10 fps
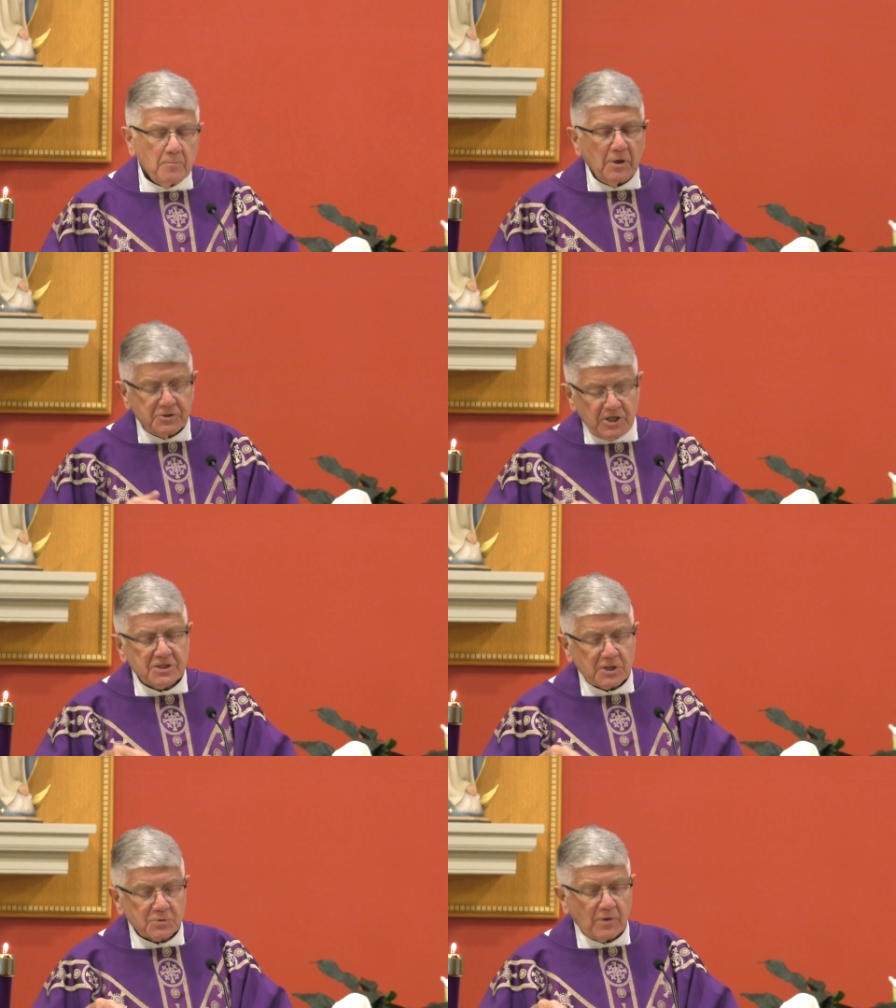But
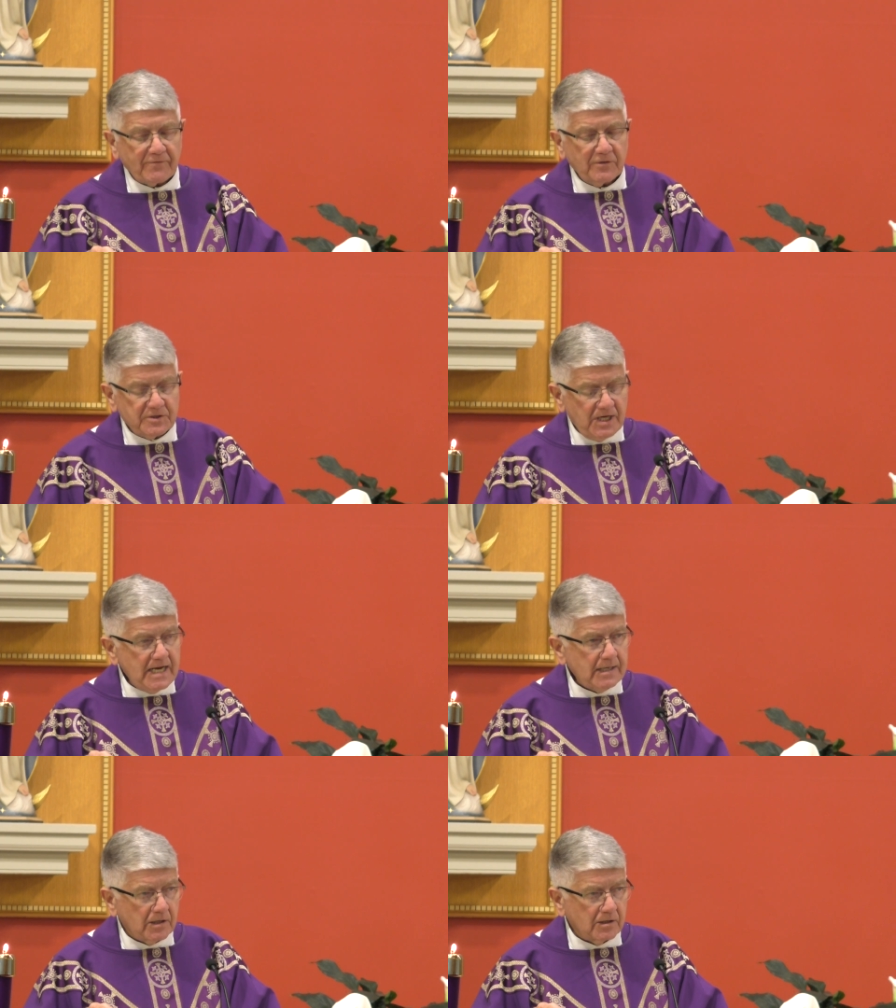Jesus' reference
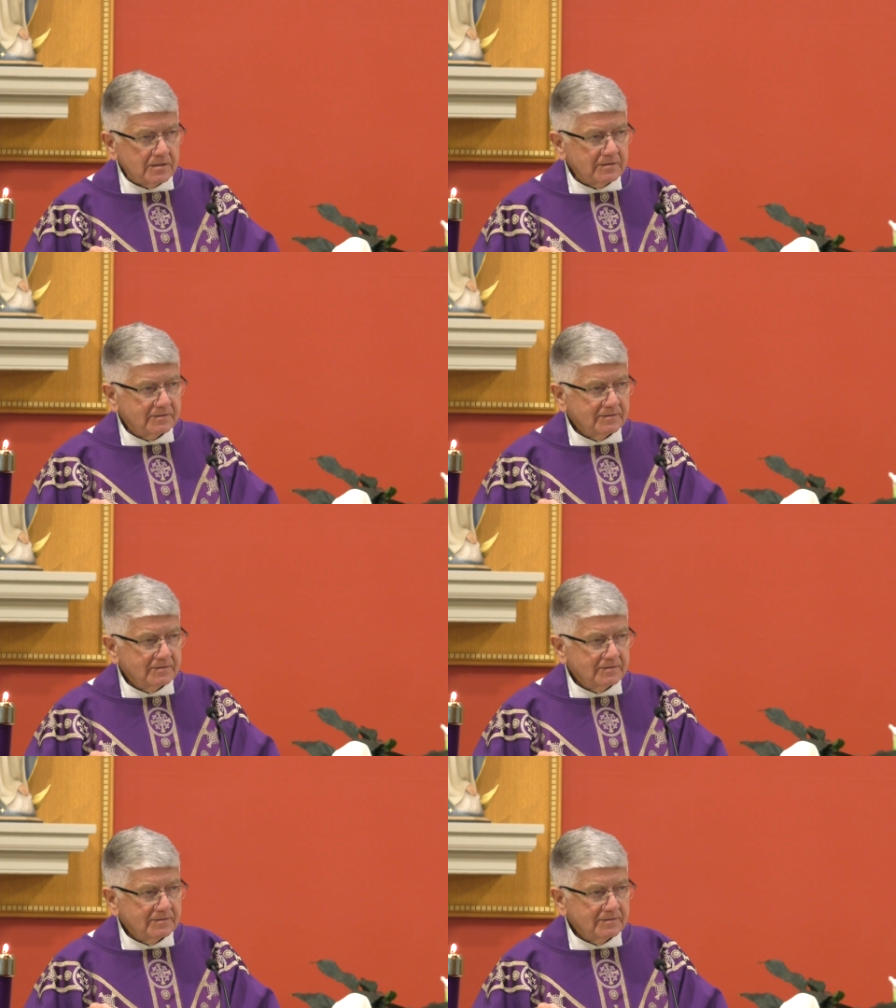here,